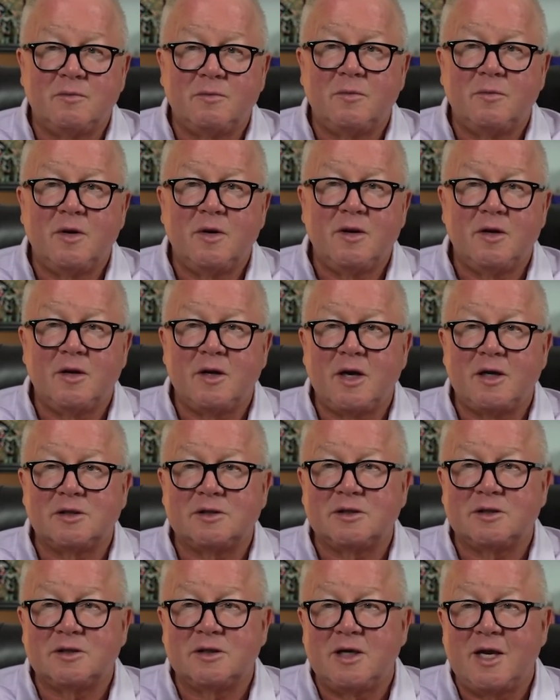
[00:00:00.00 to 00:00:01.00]
Like those
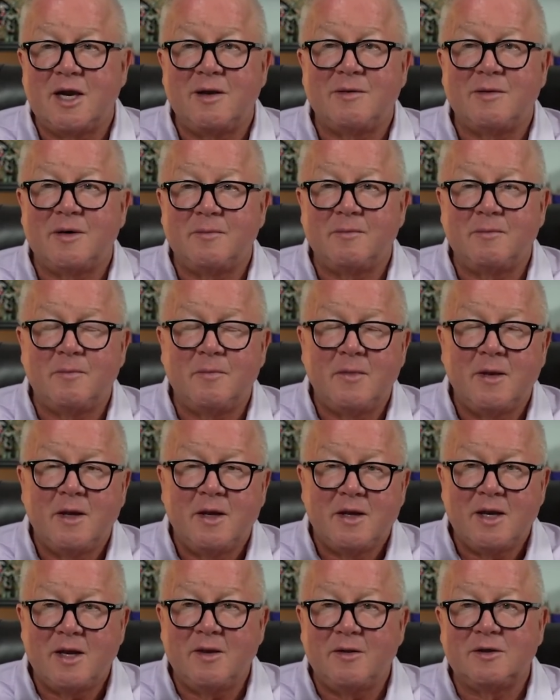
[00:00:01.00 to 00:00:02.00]
things you just listed.
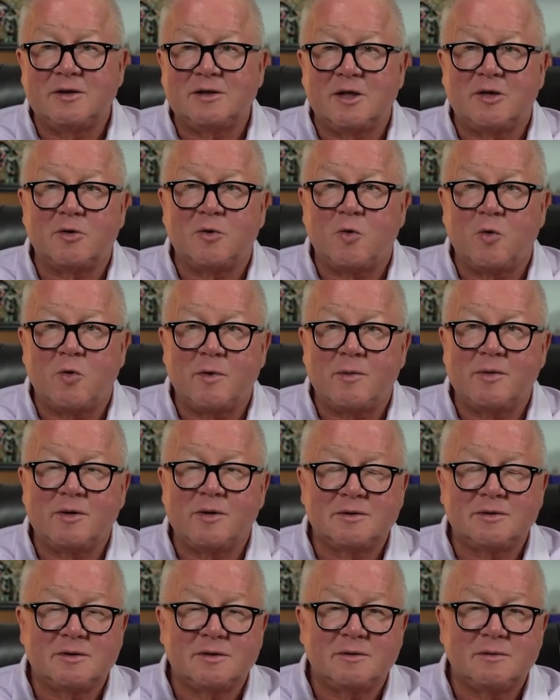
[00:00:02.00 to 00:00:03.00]
Yeah, these other
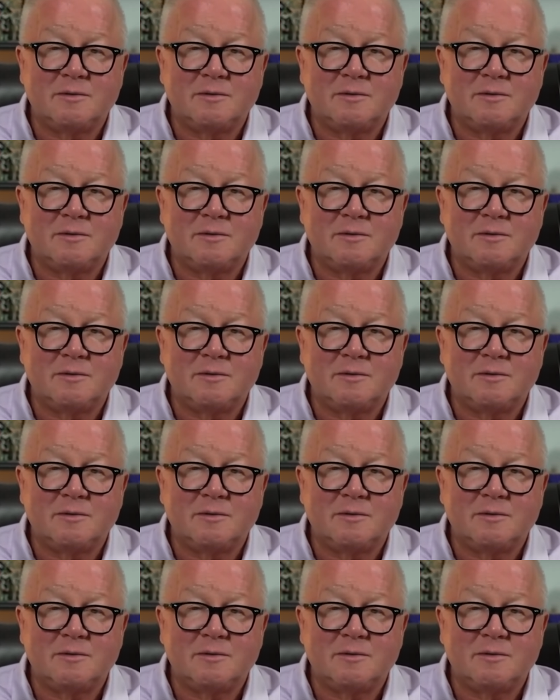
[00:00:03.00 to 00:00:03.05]
hormones.